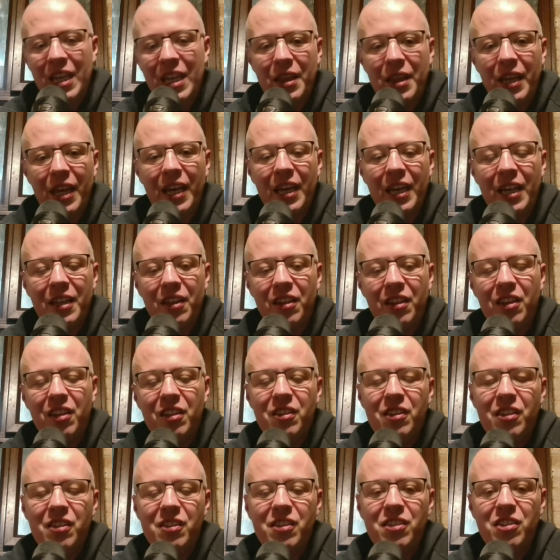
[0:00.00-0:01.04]
think
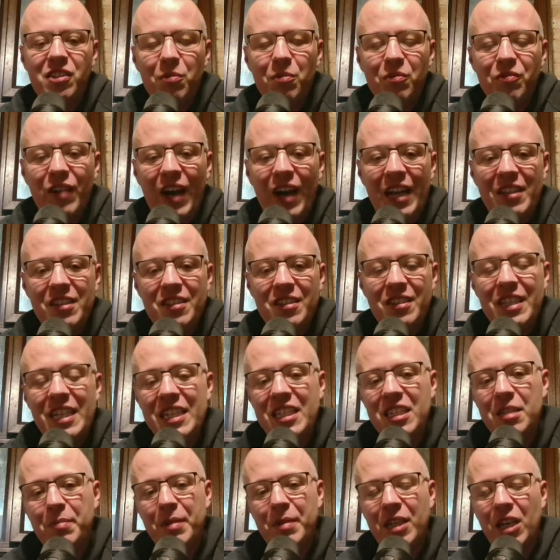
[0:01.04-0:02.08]
that some fans
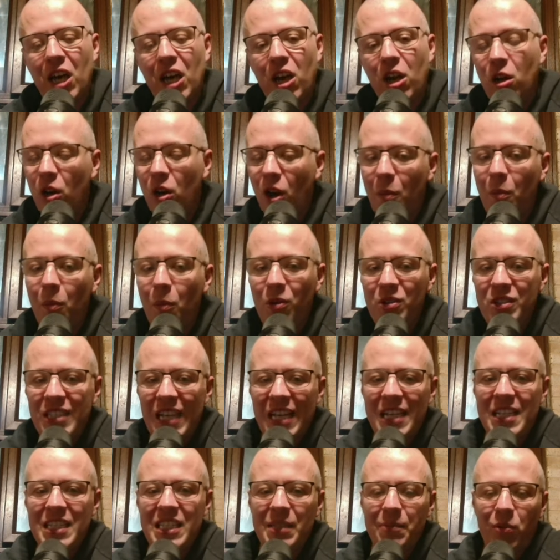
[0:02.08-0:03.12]
need to be a lot more
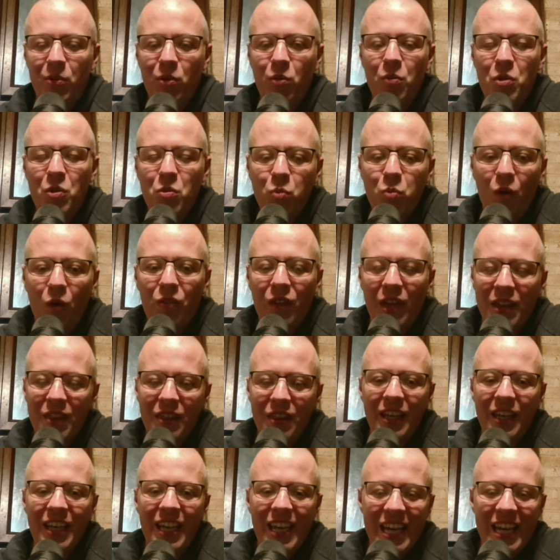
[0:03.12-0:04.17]
sensible with what they
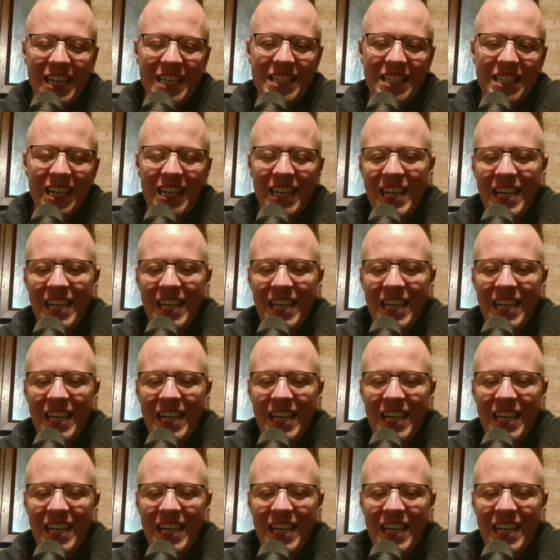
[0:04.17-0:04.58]
think is and